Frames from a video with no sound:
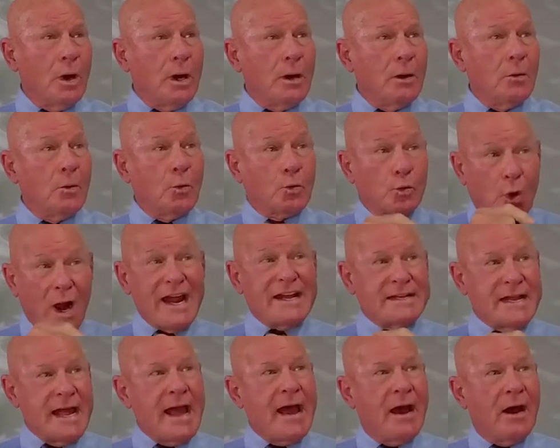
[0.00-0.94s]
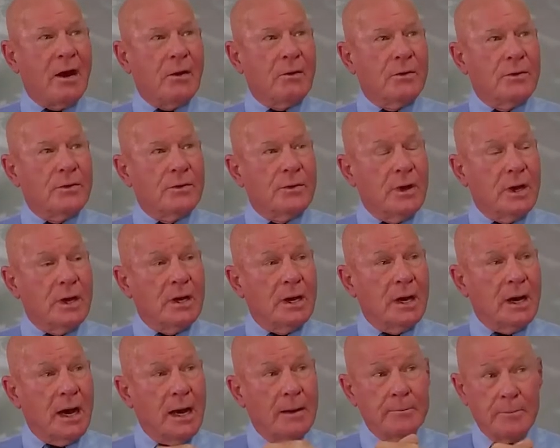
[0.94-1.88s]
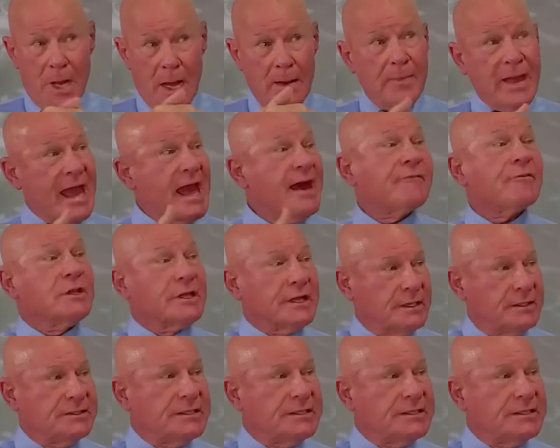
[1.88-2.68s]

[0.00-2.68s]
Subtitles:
Right now, I'm heavily,